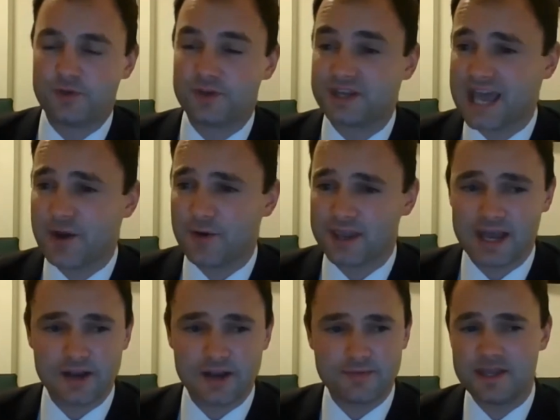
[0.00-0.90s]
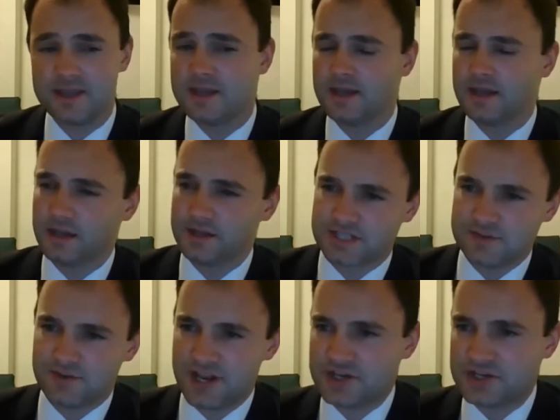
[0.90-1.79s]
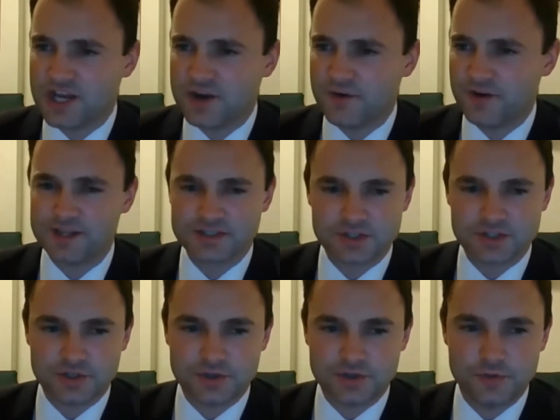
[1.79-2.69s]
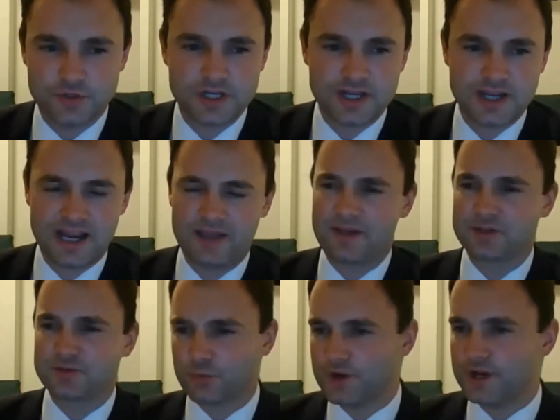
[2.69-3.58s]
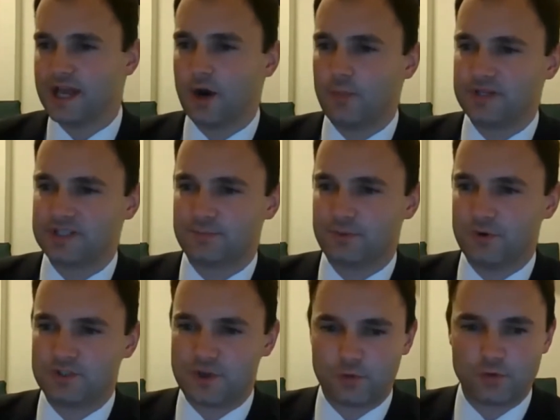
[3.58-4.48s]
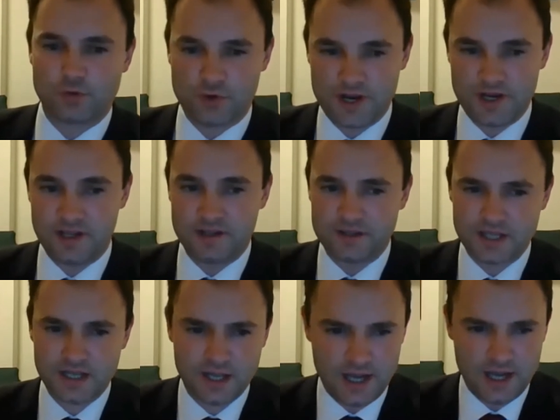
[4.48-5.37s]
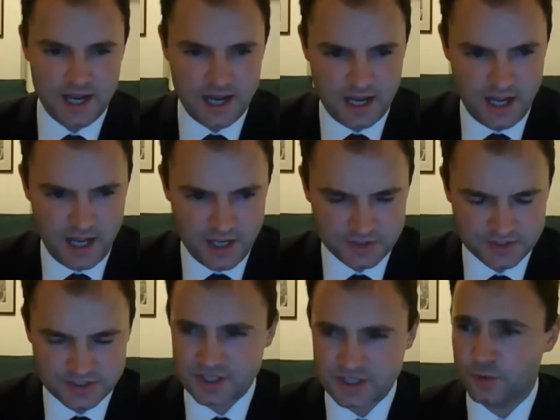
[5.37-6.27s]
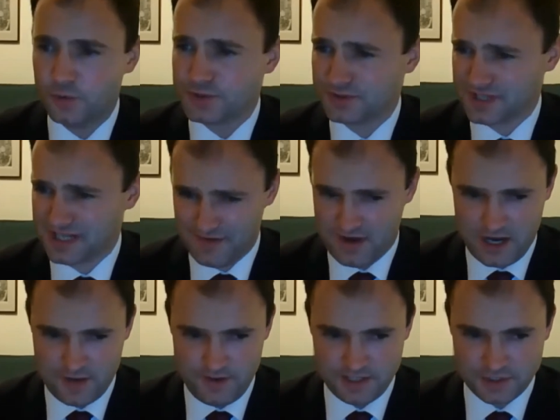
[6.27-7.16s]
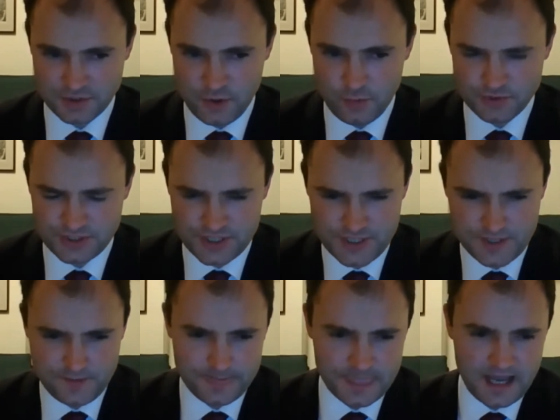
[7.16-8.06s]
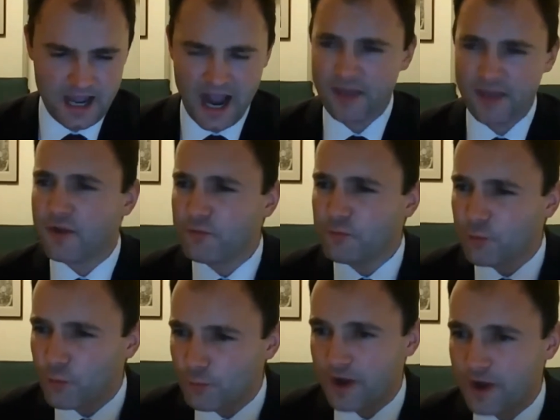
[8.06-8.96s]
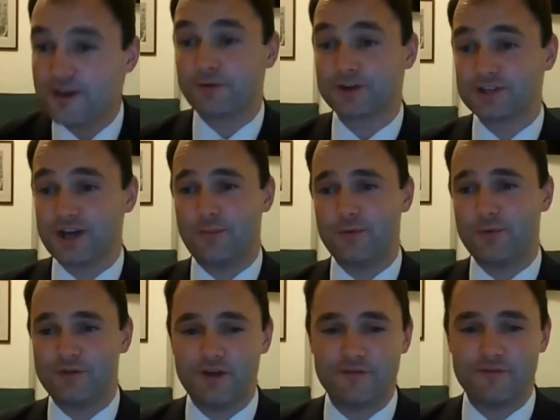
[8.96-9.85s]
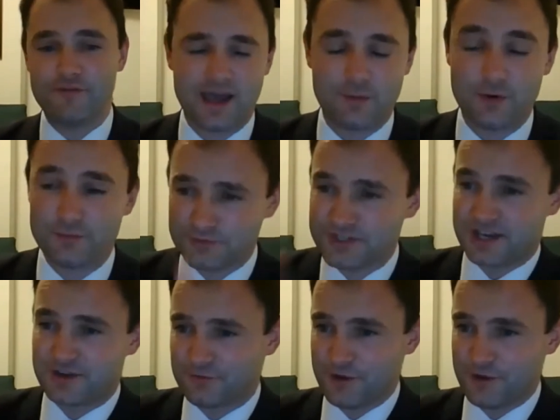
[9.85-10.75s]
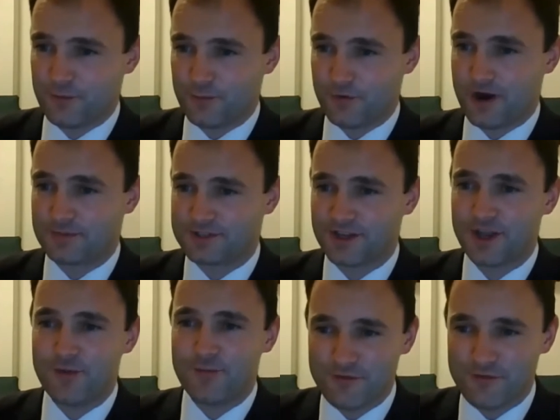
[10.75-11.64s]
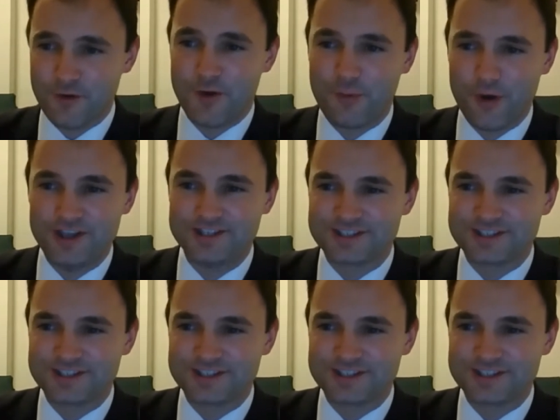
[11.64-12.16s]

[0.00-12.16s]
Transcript: and care academy, a civil engineering institute, and that's really helping to boost local training and skills and deliver high paid jobs. My favourite example, if I can, well, second favourite perhaps, my favourite